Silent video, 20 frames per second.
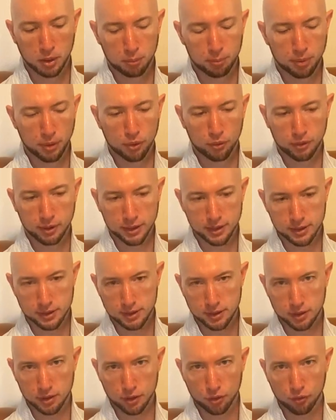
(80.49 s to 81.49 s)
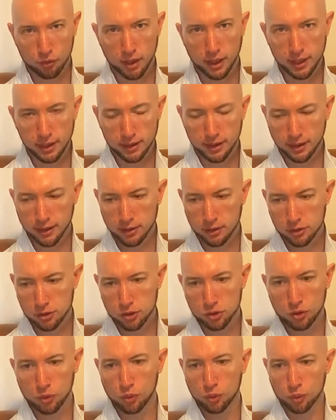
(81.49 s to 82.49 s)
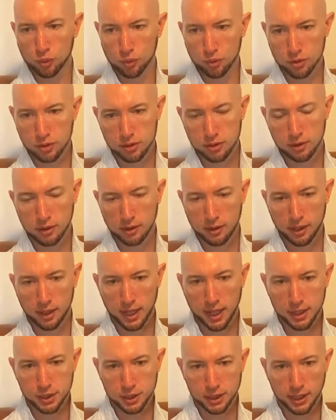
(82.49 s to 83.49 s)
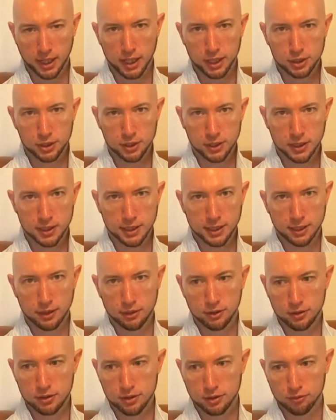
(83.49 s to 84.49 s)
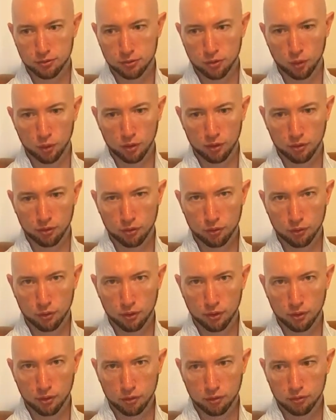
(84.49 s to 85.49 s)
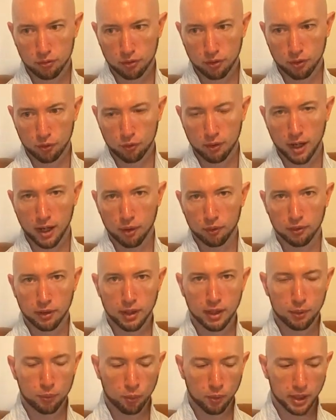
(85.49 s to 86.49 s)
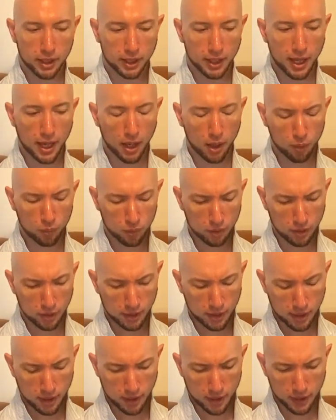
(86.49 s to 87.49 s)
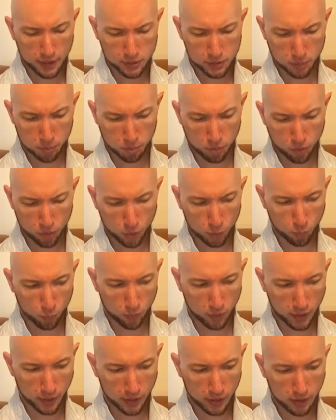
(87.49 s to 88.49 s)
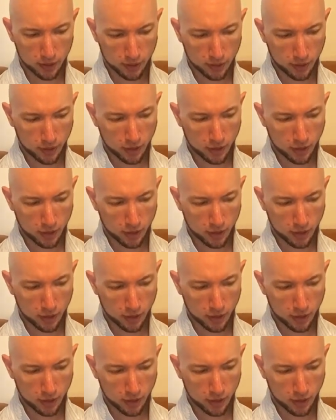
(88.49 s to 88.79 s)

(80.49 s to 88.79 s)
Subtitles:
Buildings are degrading, schools, education standards have fallen through the ground, and we're now at a point where